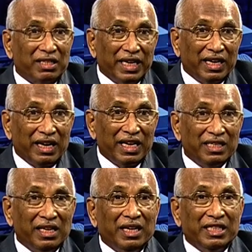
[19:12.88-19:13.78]
increase
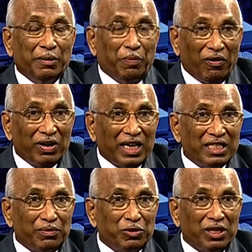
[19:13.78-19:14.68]
the power
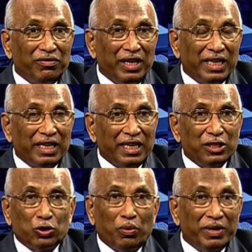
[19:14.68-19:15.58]
consumption will
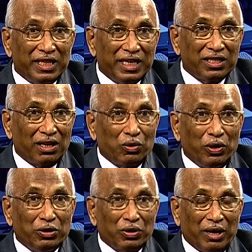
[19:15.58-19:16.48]
increase so many things are
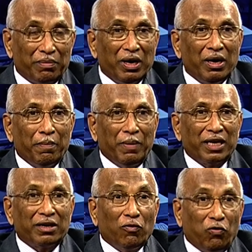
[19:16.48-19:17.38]
going to come
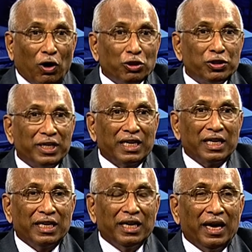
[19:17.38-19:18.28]
but
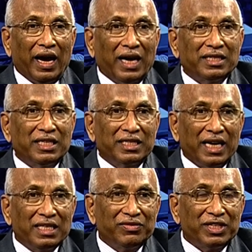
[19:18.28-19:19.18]
fortunately as the
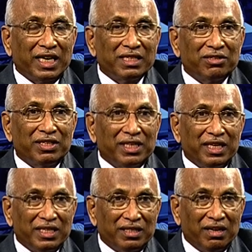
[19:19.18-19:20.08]
size of the transistor
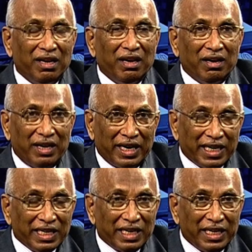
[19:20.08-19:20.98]
is
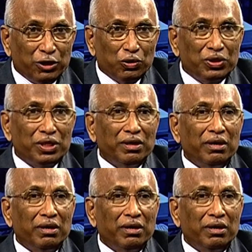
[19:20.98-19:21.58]
getting reduced